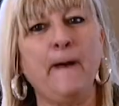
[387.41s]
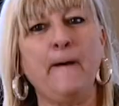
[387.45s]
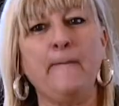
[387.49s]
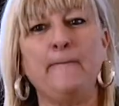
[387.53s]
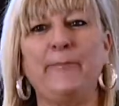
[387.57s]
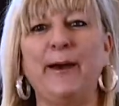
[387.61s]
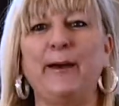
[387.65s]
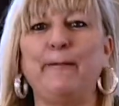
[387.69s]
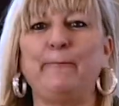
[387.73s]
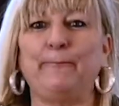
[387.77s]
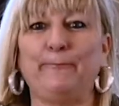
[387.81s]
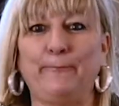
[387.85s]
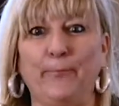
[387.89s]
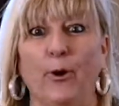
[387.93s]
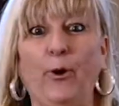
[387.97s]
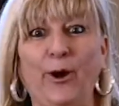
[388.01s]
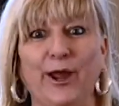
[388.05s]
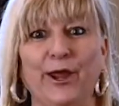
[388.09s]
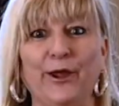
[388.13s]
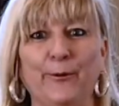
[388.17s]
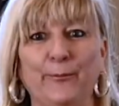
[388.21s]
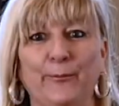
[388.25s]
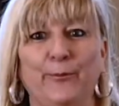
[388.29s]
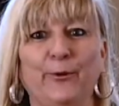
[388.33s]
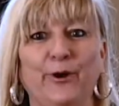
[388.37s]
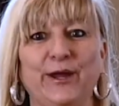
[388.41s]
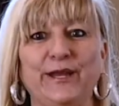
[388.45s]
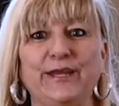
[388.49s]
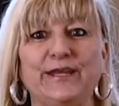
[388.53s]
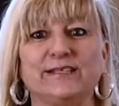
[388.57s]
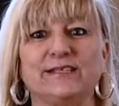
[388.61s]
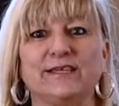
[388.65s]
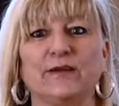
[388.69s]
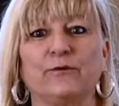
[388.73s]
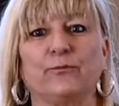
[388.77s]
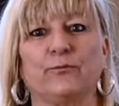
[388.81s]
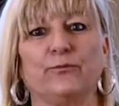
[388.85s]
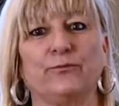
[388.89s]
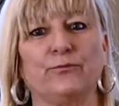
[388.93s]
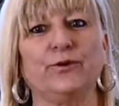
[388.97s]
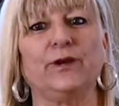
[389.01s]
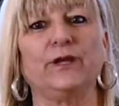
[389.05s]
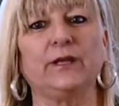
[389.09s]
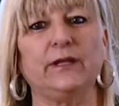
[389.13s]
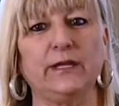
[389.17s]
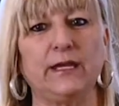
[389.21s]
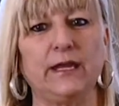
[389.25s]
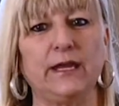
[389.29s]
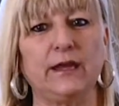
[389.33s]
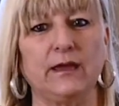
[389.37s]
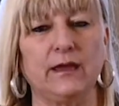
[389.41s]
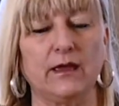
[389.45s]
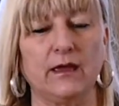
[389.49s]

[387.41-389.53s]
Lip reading: but boy, oh boy, does it really